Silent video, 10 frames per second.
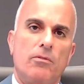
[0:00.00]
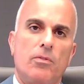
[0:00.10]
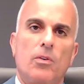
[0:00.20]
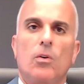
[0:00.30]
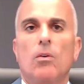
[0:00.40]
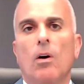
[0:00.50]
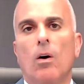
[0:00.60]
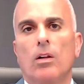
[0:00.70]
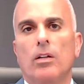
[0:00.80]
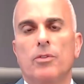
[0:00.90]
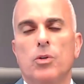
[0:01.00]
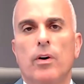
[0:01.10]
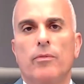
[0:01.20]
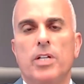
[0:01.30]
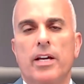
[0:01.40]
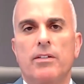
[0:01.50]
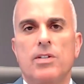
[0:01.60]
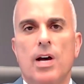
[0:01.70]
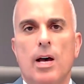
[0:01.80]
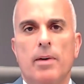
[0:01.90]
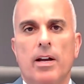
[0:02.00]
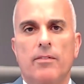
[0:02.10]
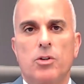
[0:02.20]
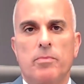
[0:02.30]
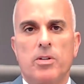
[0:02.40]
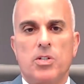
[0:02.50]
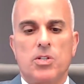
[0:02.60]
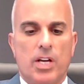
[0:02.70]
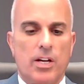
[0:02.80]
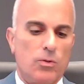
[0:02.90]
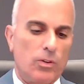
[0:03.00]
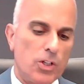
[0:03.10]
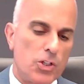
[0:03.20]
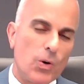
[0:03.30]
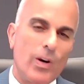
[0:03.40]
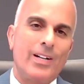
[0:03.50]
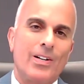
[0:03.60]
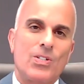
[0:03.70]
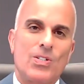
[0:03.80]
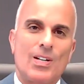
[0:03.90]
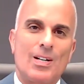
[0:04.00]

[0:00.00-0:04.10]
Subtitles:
for all of you who have taken time out of your busy schedule to join us.